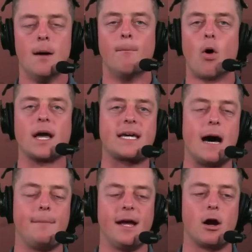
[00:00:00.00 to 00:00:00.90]
More to
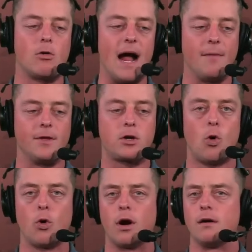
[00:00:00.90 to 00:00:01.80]
come here around the
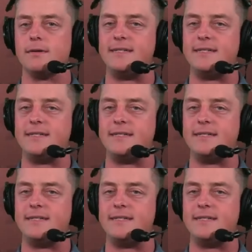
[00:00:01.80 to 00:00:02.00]
corner,